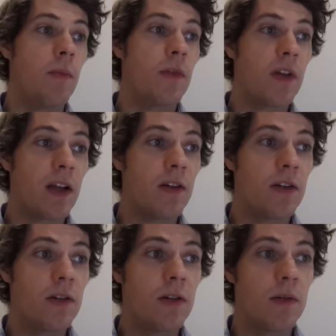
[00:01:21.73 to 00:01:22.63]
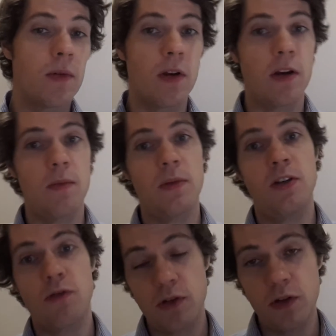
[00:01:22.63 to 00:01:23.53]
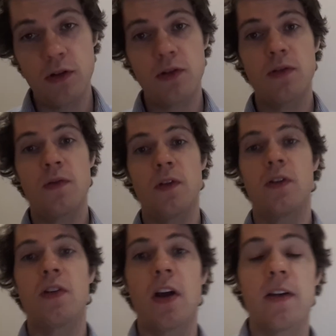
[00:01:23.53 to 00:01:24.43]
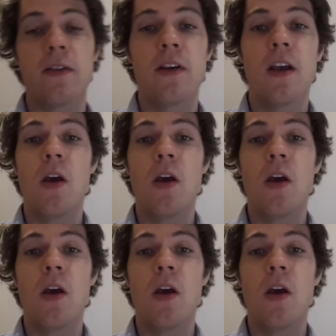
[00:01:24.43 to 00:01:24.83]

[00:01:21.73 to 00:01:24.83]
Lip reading: standard instructions for the site